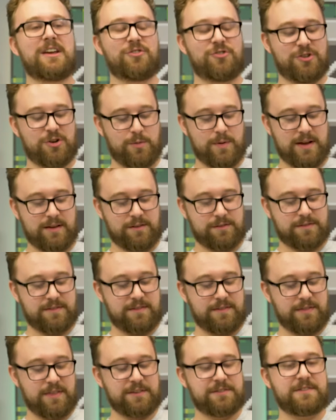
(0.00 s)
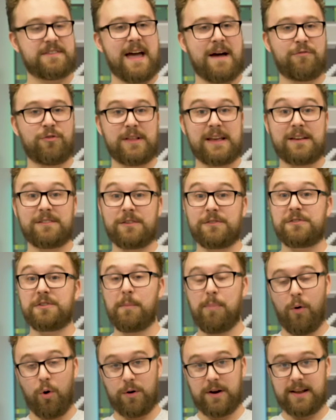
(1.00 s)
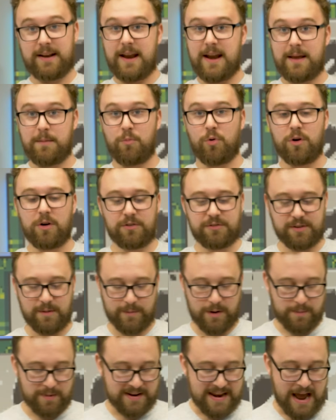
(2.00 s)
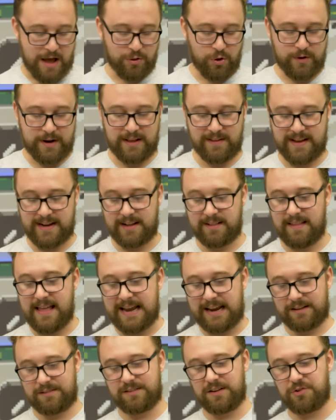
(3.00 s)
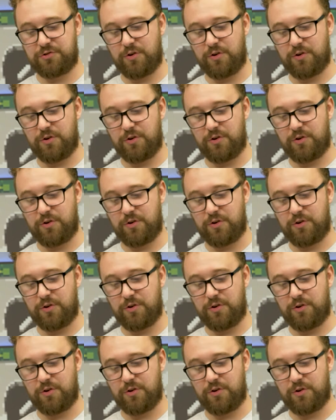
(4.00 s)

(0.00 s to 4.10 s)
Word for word: issue is this definitely isn't supported anymore. So I'm gonna be downloading like a legacy